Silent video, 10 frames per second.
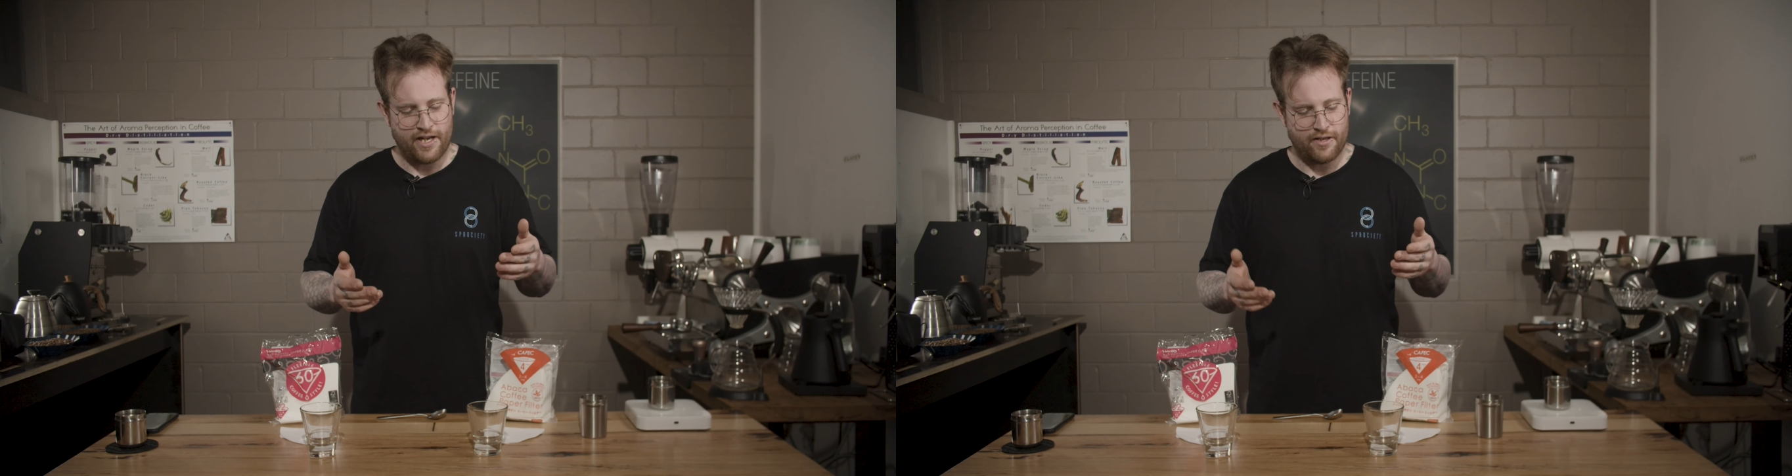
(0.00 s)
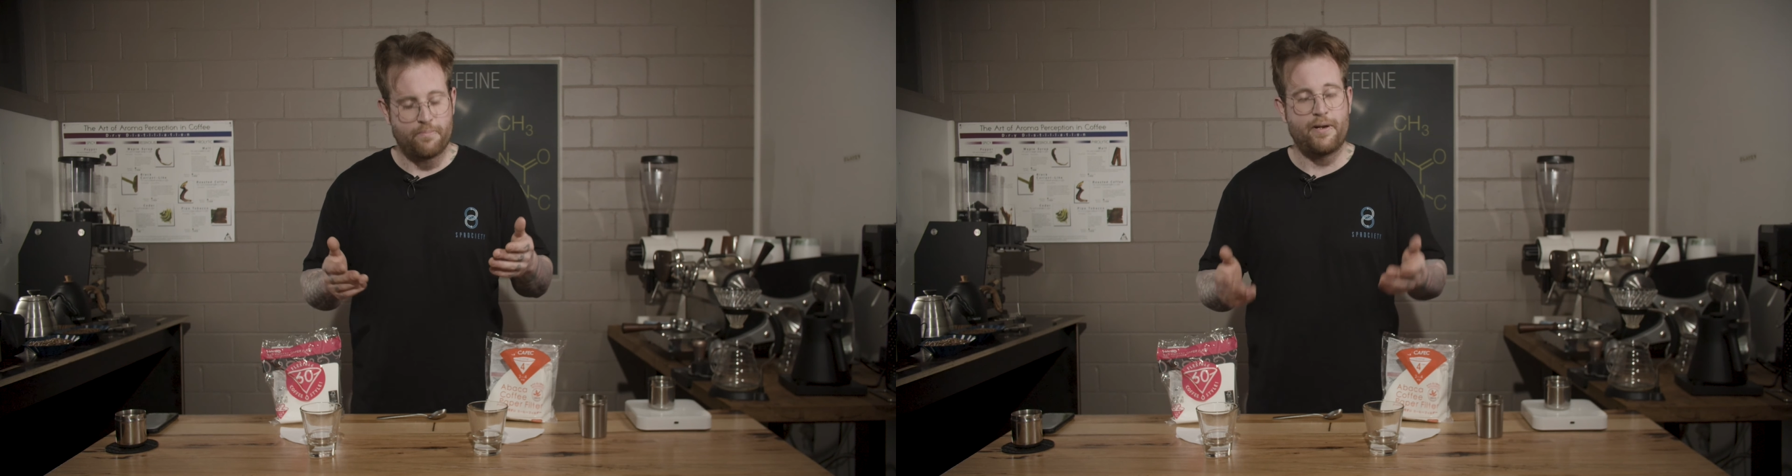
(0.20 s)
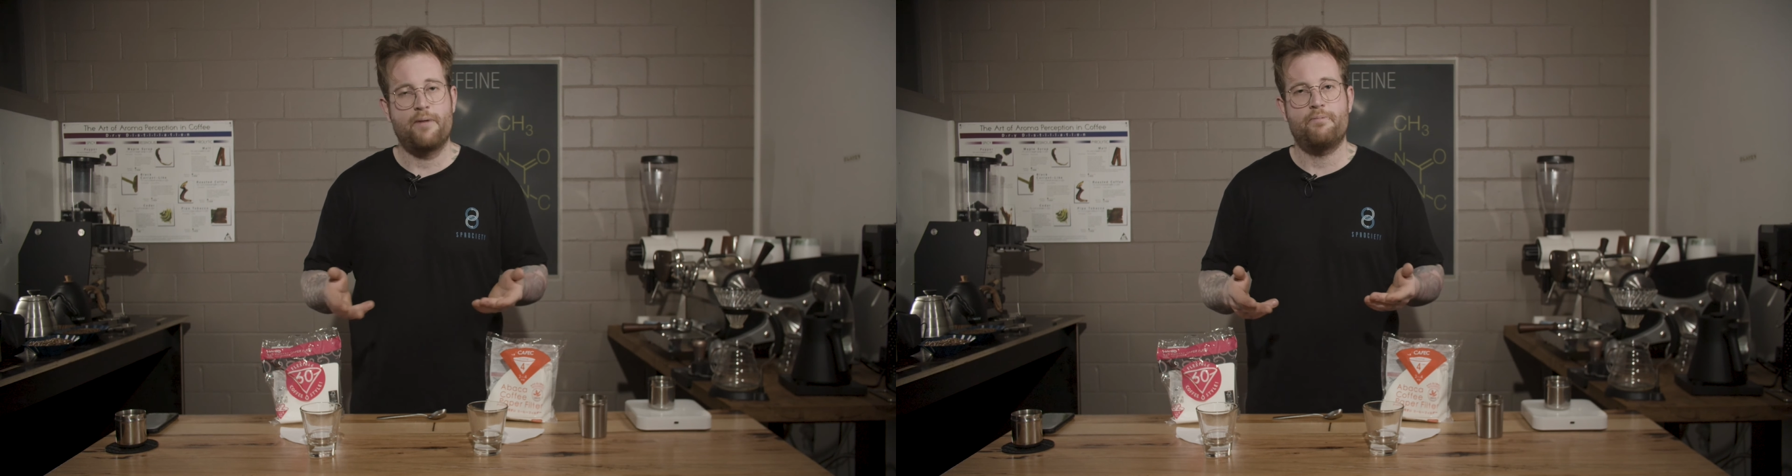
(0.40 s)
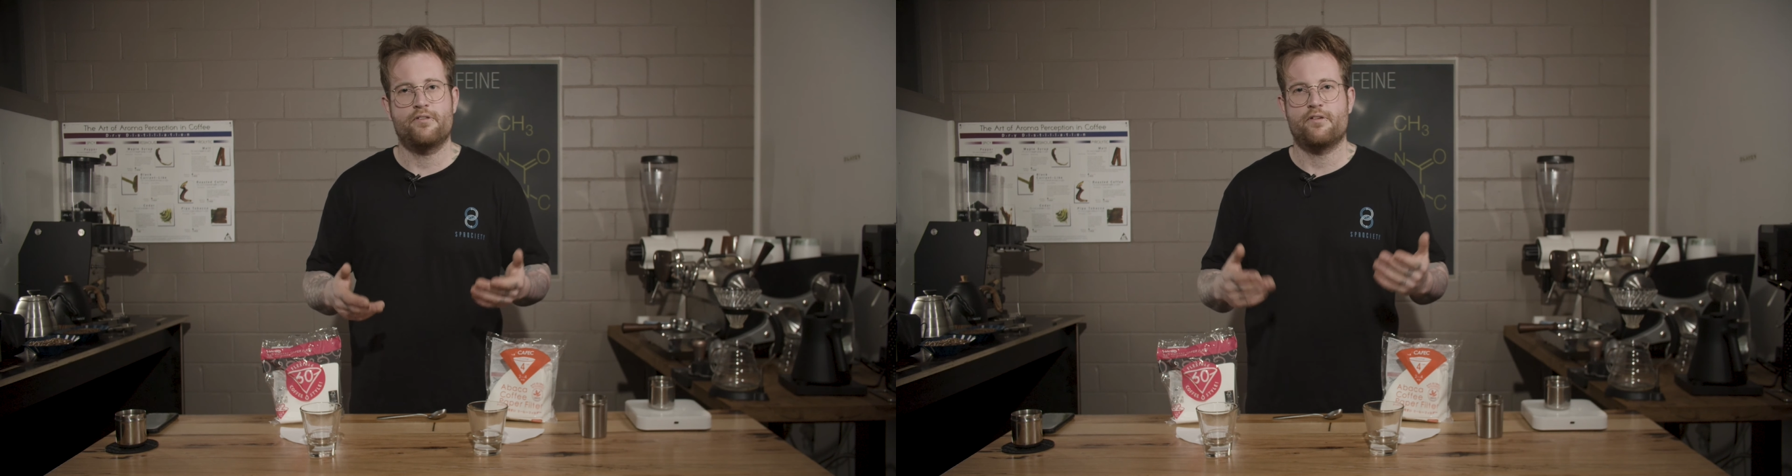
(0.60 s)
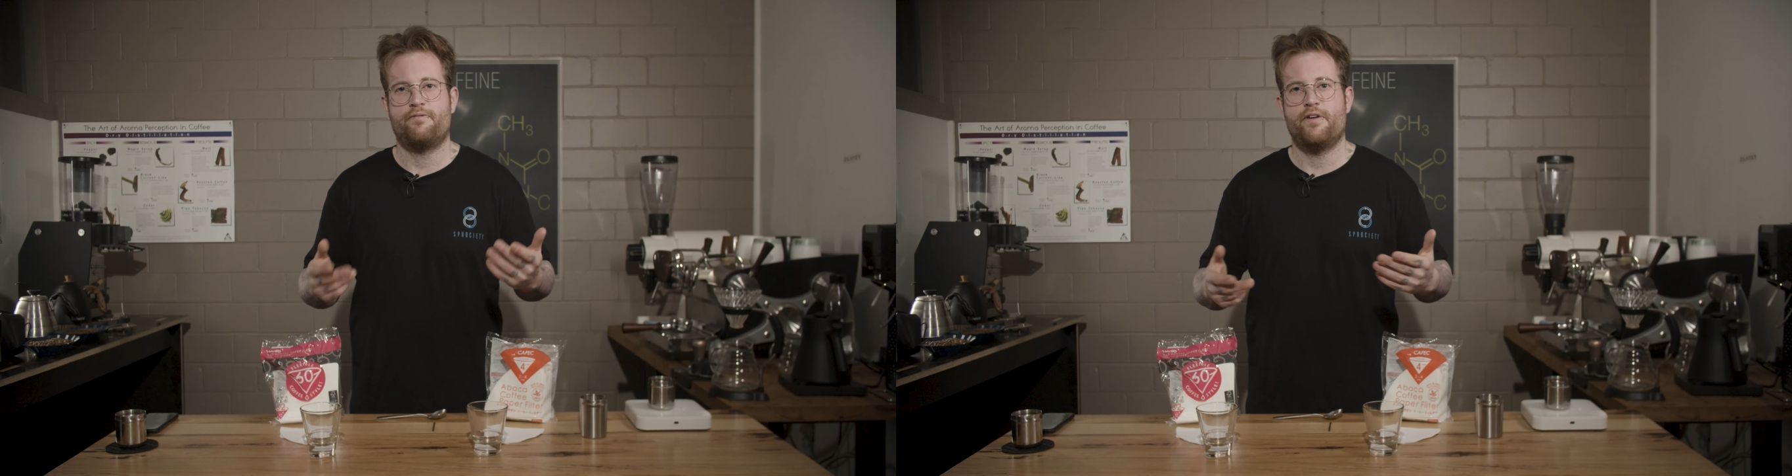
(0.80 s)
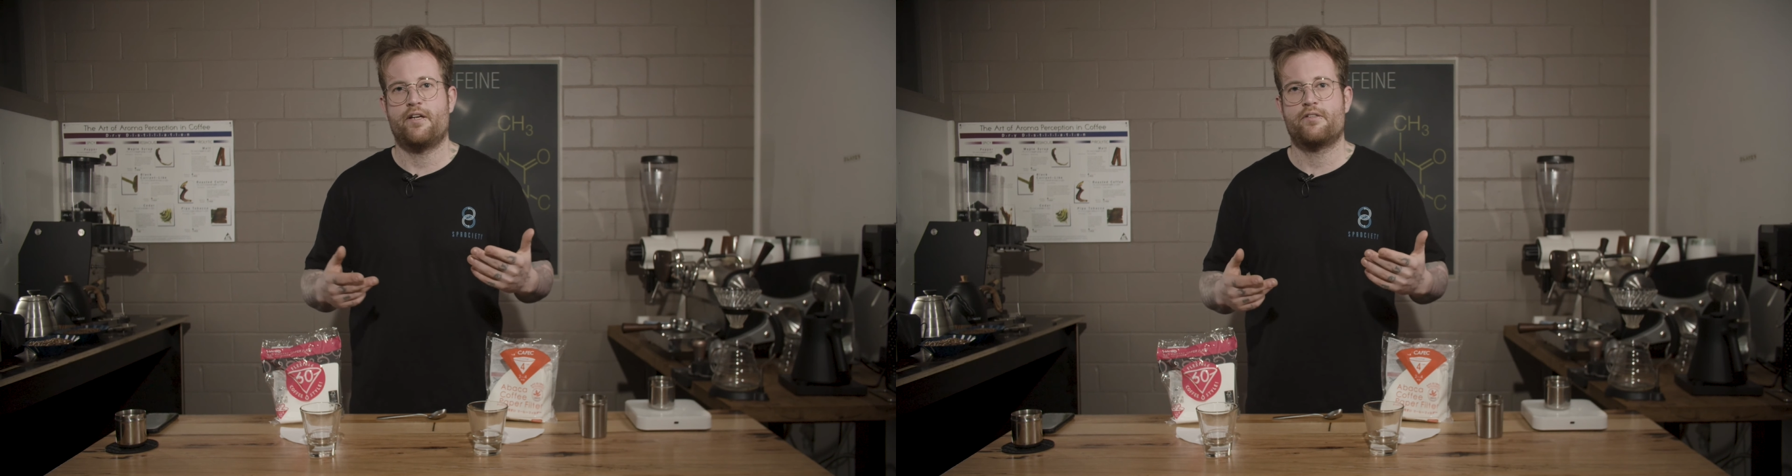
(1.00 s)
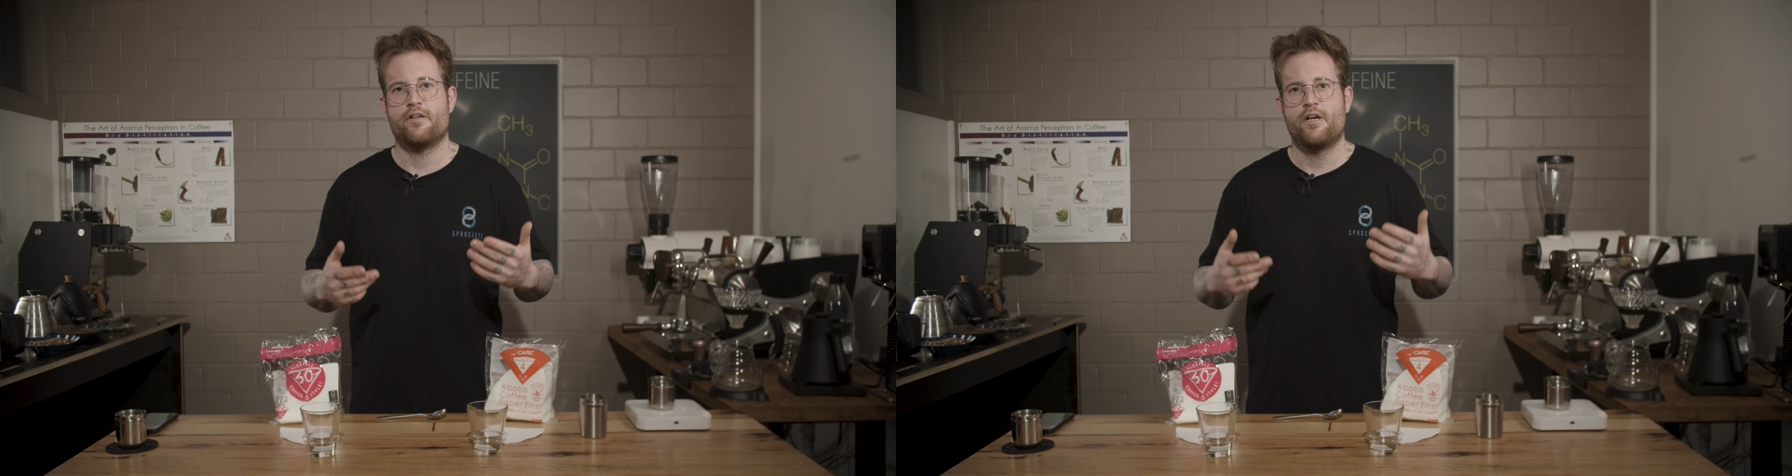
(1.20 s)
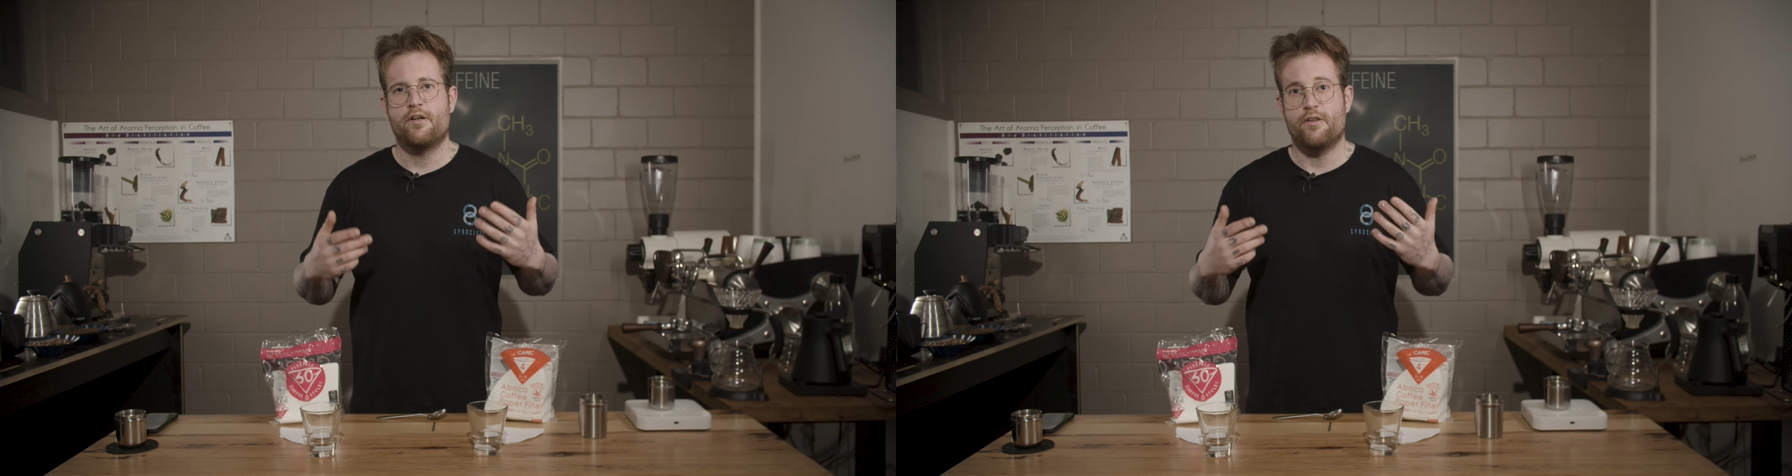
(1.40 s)
how the papers affect
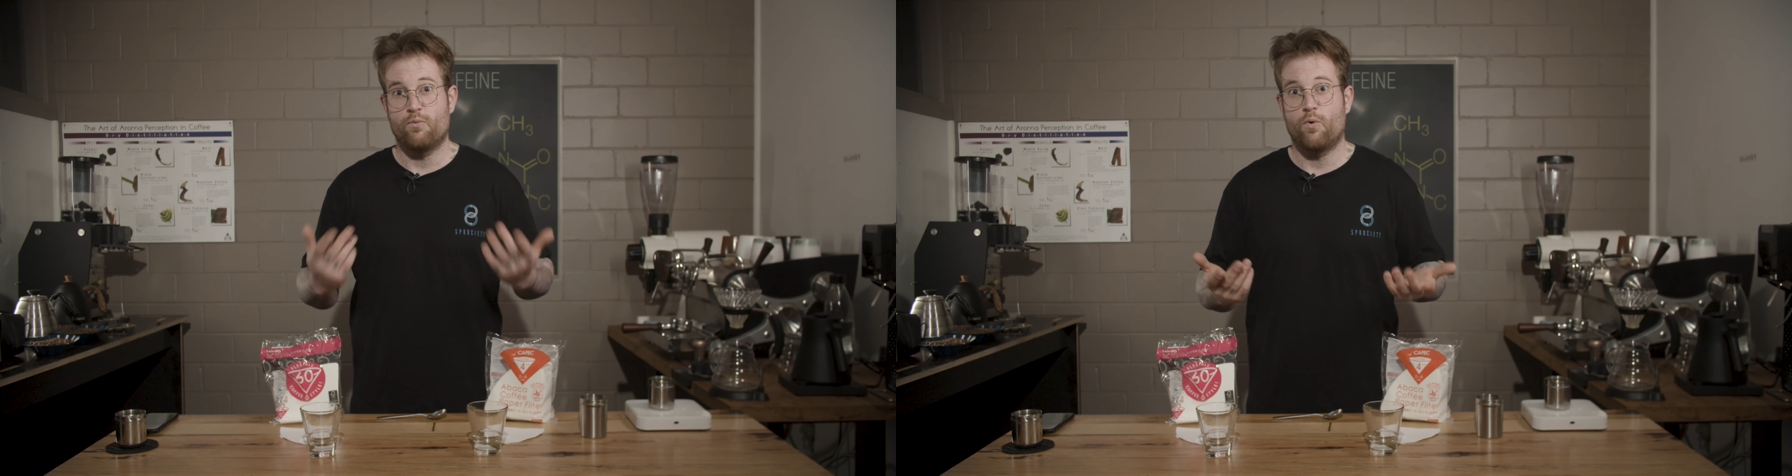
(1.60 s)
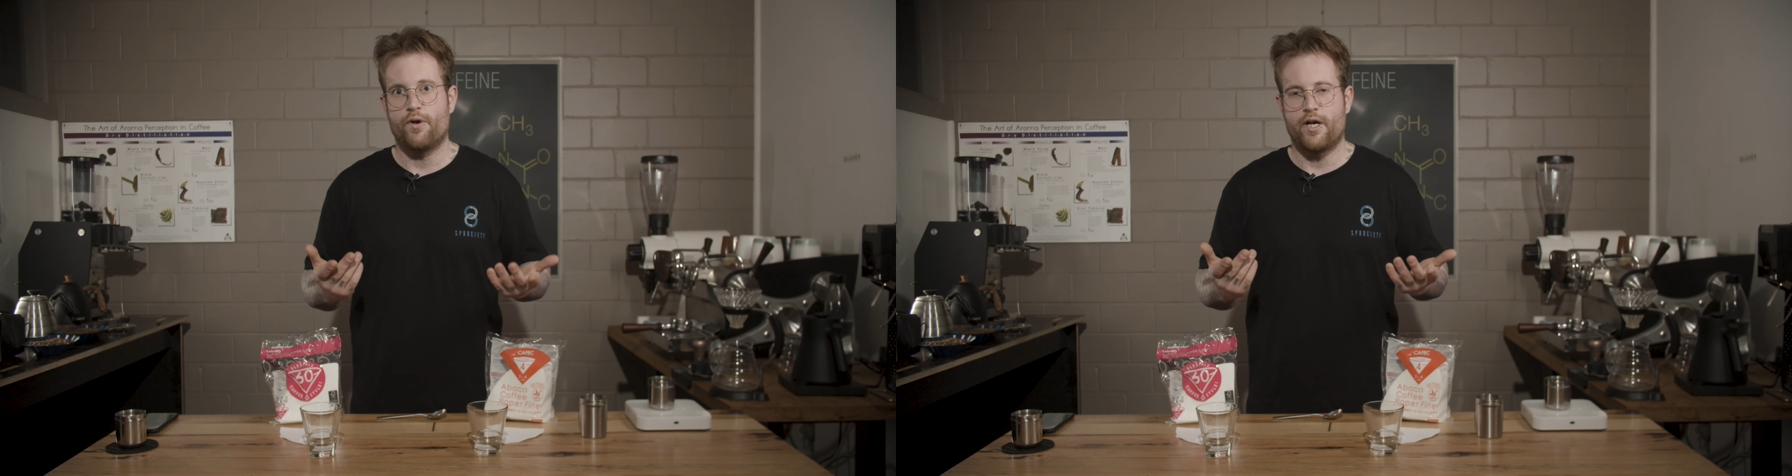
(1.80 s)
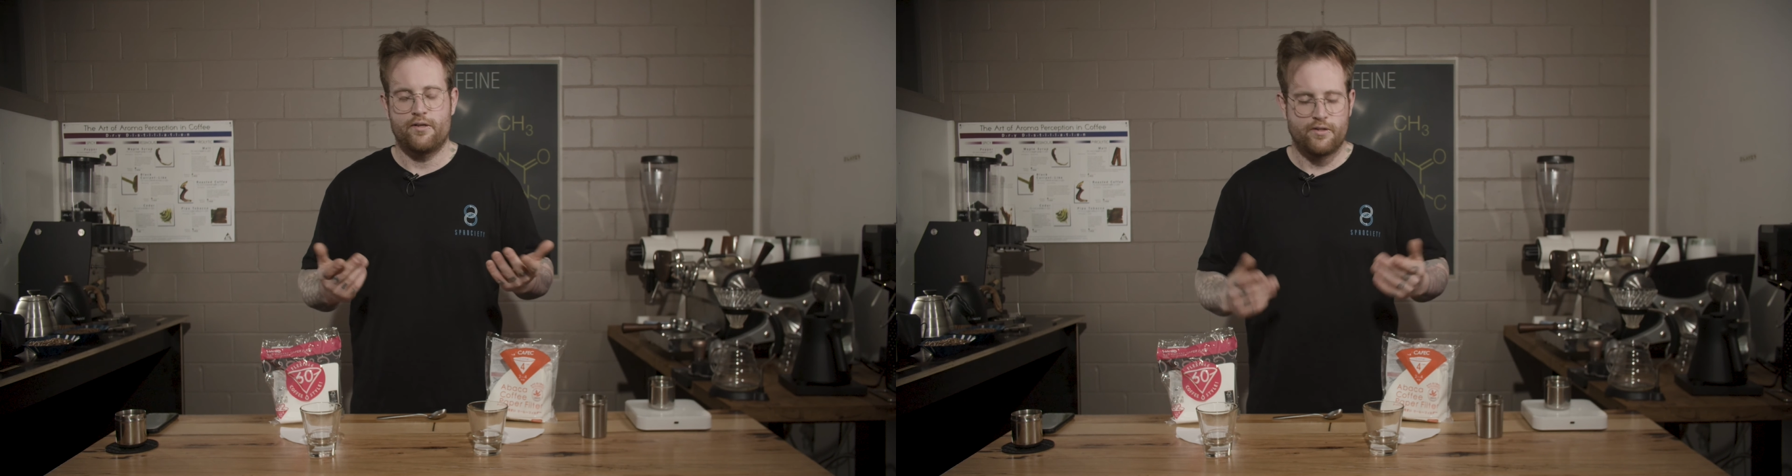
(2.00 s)
the water.